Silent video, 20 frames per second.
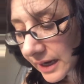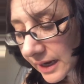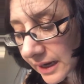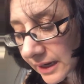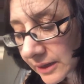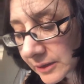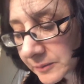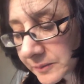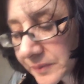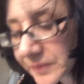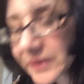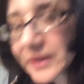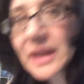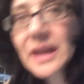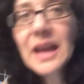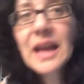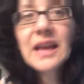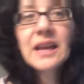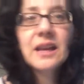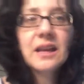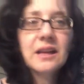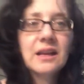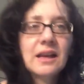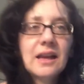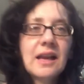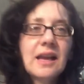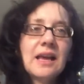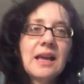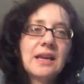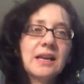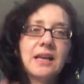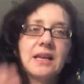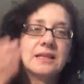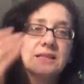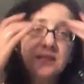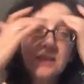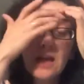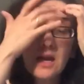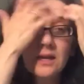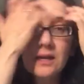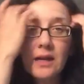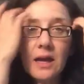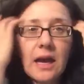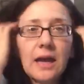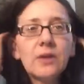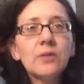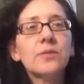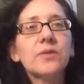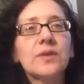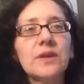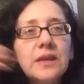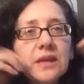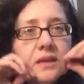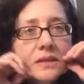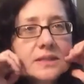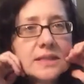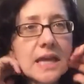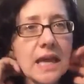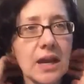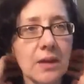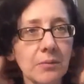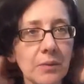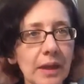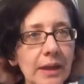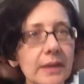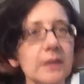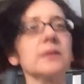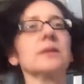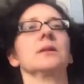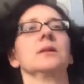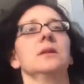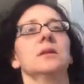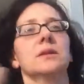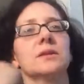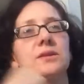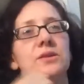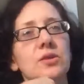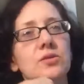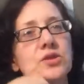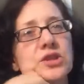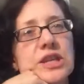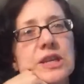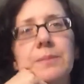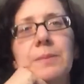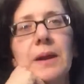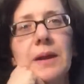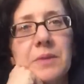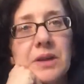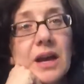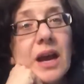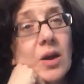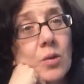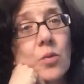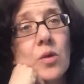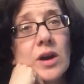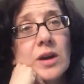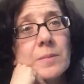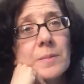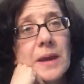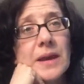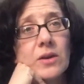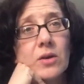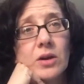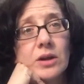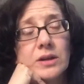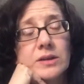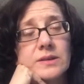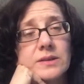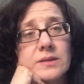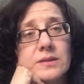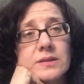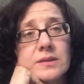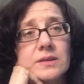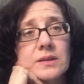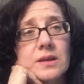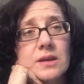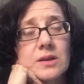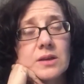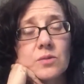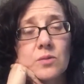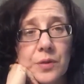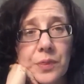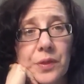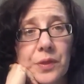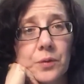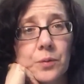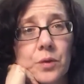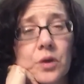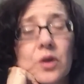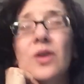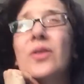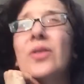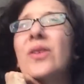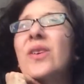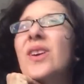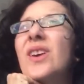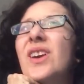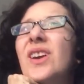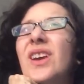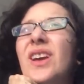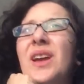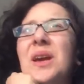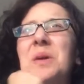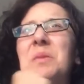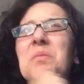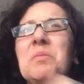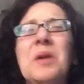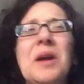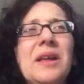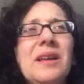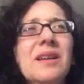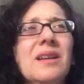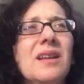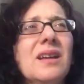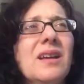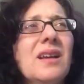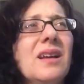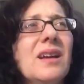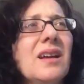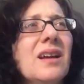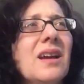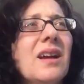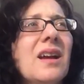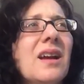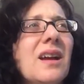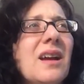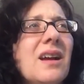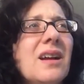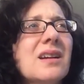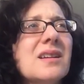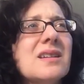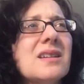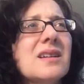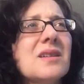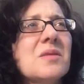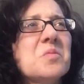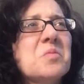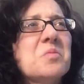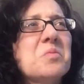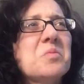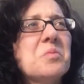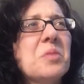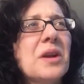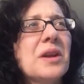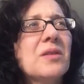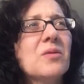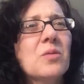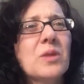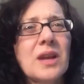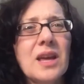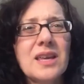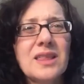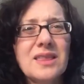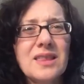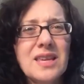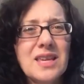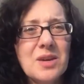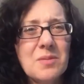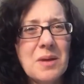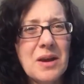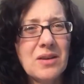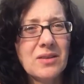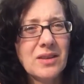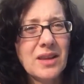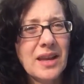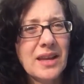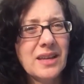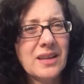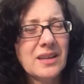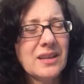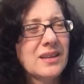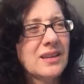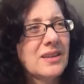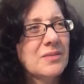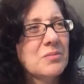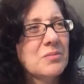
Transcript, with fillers: um, and and it's not. I don't think it's that I'm like so cheap. I mean, I want to pay artists what they're worth, but but when I think about like